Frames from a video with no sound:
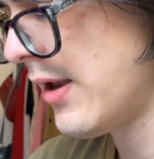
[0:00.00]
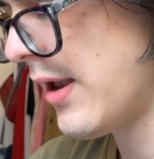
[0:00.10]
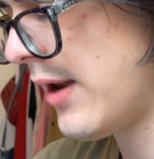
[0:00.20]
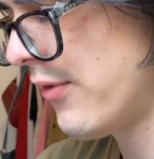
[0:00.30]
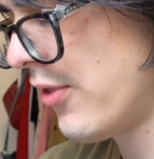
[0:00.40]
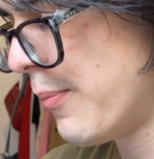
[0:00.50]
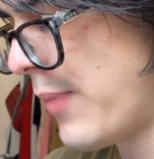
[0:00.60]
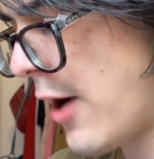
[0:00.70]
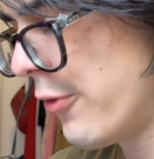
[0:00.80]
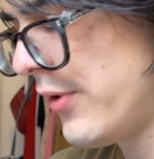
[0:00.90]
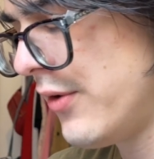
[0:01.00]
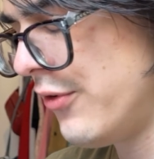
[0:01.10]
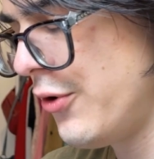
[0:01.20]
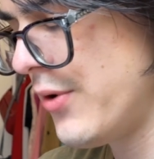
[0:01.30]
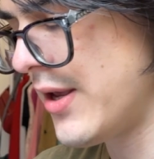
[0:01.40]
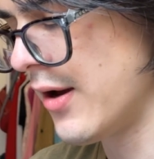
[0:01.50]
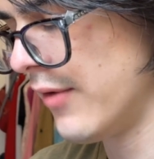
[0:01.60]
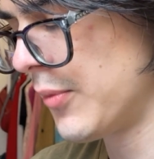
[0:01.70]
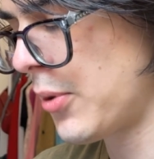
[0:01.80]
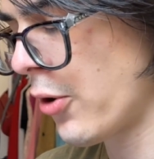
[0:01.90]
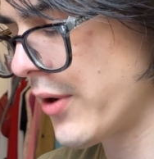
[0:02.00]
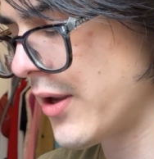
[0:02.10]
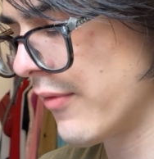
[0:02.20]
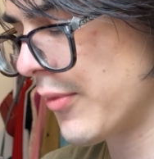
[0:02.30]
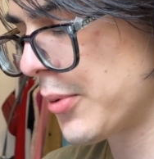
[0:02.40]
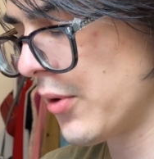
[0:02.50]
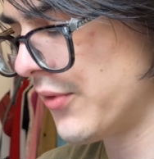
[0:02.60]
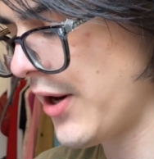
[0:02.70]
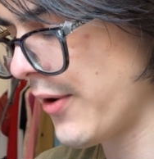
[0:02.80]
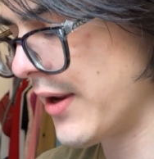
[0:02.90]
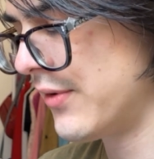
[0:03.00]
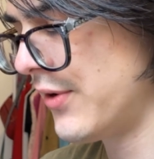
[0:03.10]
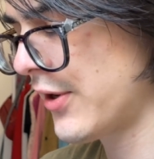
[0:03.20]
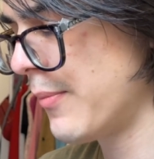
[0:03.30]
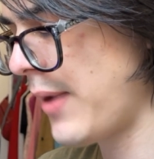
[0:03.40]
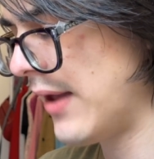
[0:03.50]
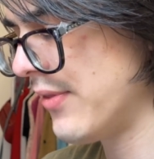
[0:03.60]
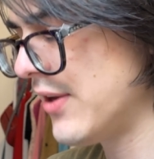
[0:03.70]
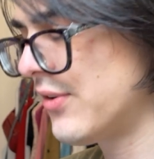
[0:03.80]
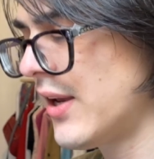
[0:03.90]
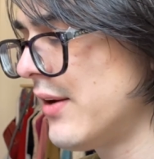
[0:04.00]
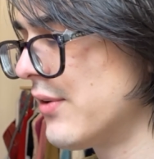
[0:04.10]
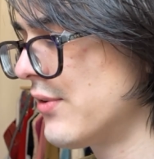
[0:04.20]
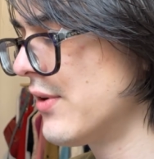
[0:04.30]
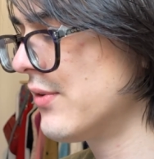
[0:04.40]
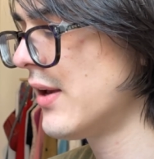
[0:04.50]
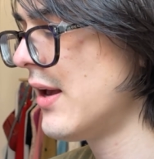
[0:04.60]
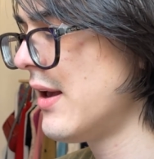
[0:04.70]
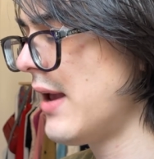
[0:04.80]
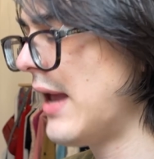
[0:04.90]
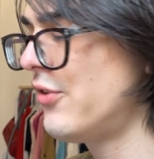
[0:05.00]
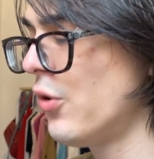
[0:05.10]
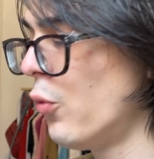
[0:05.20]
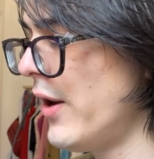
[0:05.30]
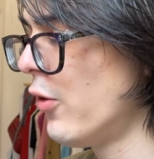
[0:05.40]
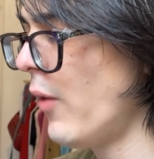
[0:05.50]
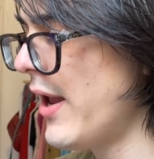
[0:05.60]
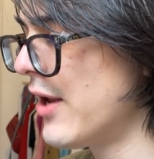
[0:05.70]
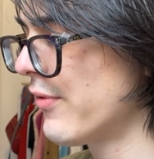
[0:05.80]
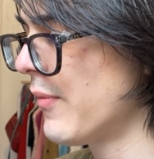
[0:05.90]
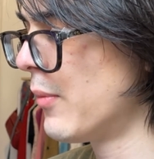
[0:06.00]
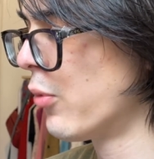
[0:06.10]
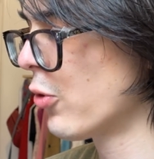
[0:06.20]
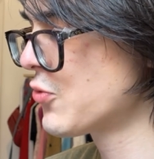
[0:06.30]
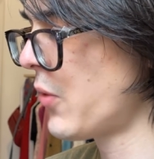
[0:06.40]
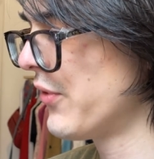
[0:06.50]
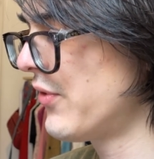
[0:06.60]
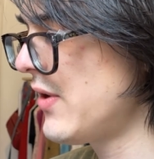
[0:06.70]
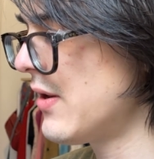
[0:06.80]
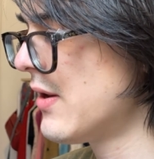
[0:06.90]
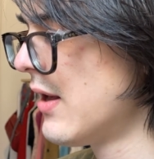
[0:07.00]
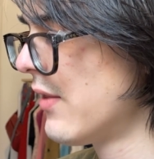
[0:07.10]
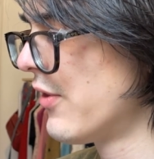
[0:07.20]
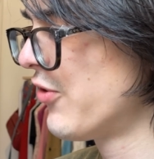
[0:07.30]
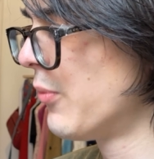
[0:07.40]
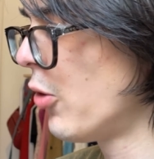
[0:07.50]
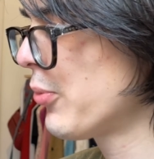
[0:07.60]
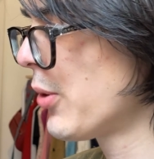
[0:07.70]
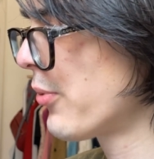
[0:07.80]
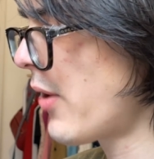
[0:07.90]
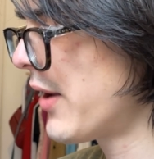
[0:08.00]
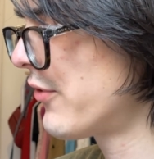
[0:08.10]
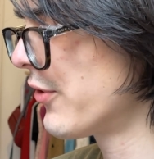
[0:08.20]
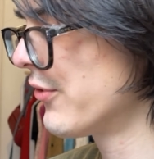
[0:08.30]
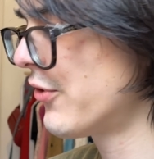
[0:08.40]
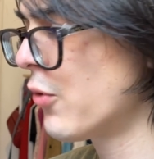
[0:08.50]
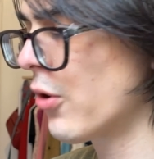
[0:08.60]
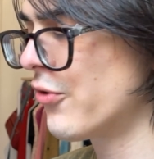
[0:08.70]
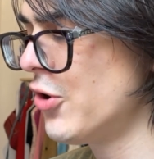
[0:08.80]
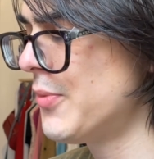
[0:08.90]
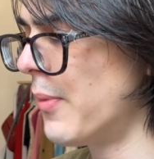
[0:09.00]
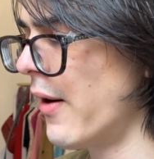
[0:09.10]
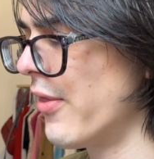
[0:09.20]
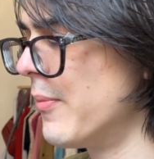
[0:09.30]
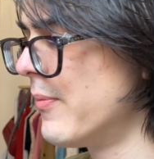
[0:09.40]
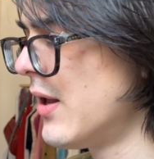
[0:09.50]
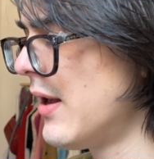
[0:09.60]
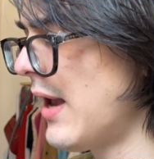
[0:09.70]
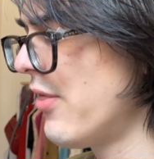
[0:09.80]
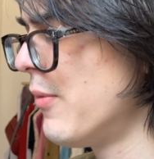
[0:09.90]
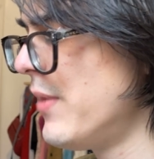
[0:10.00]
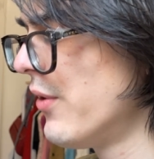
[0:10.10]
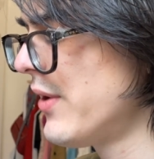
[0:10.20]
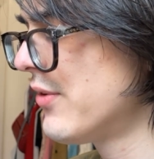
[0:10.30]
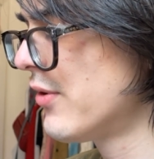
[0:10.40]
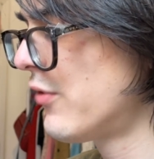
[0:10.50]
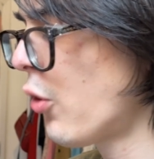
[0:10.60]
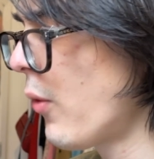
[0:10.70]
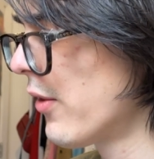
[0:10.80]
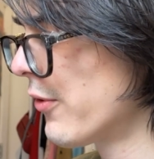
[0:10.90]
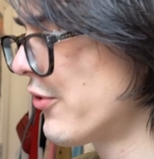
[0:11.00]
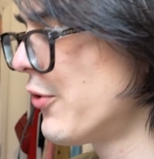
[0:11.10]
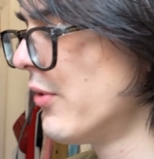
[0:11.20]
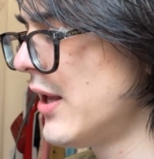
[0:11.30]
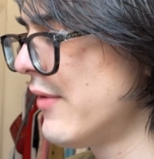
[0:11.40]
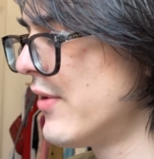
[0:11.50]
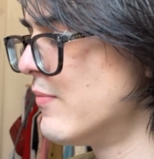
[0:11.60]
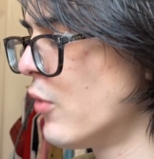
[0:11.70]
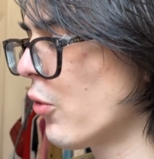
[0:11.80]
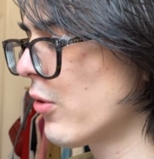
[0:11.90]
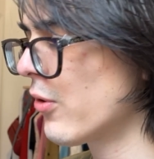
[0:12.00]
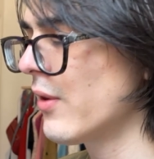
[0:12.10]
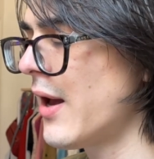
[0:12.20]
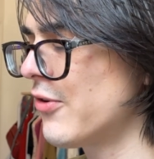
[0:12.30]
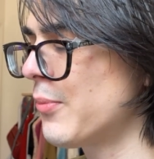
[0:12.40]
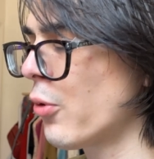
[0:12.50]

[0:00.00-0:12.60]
It is the bounden duty of the party of the proletariat to combat these tendencies and to win away from the bourgeoisie the small proprietors who are duped by them, and the millions of toilers who live in more or less